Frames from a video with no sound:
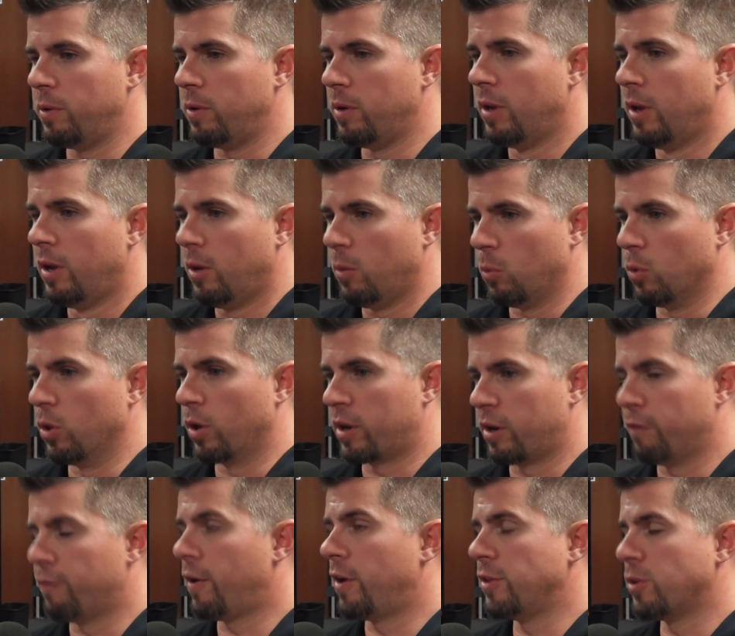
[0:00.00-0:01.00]
and we're
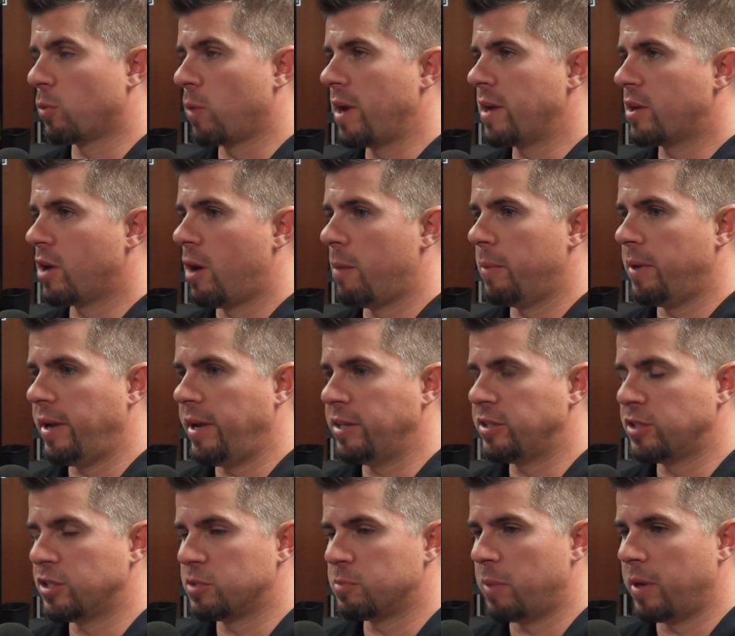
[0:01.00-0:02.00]
looking to find the right
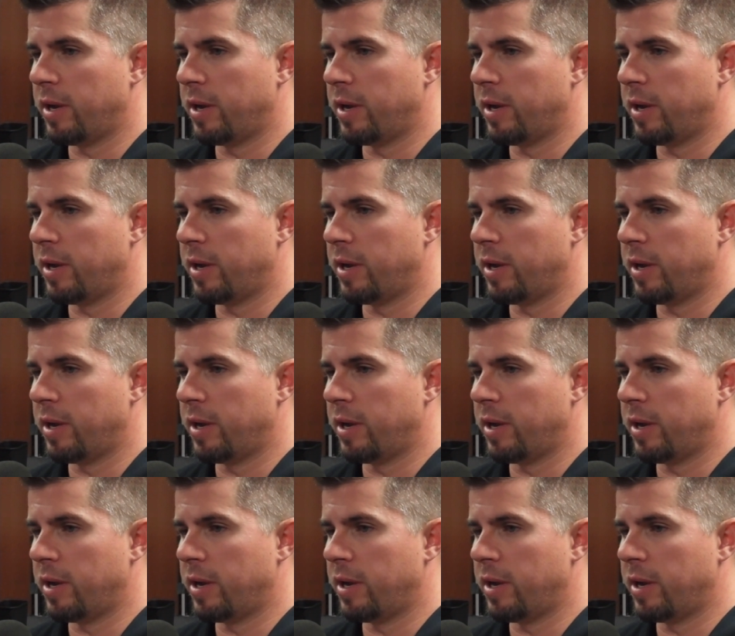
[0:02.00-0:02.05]
combinations.